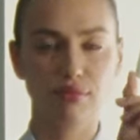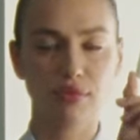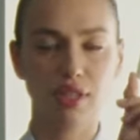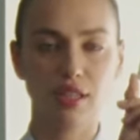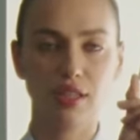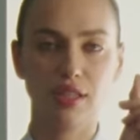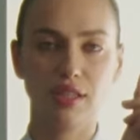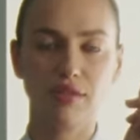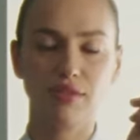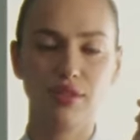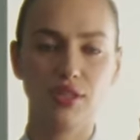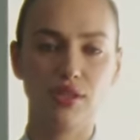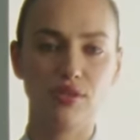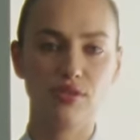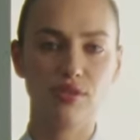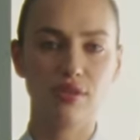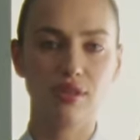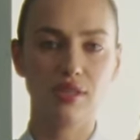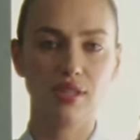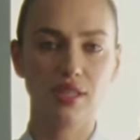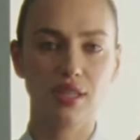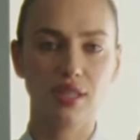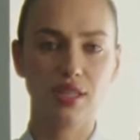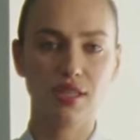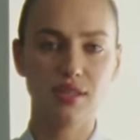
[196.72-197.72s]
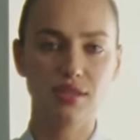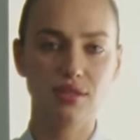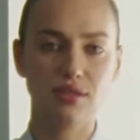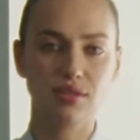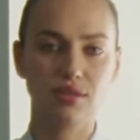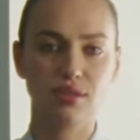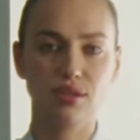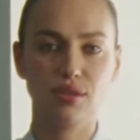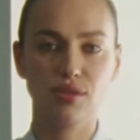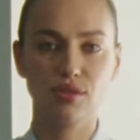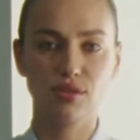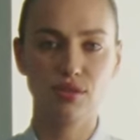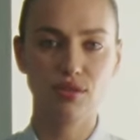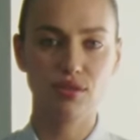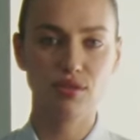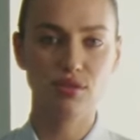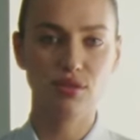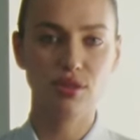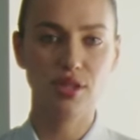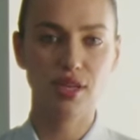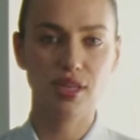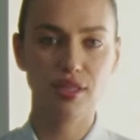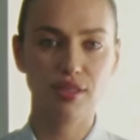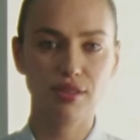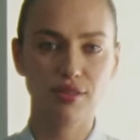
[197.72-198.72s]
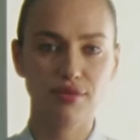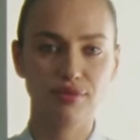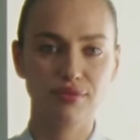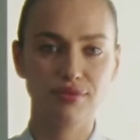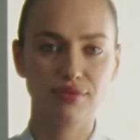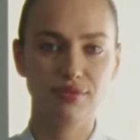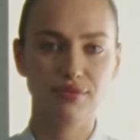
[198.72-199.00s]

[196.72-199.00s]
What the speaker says: I never use it. I guess I'm gonna use it tonight.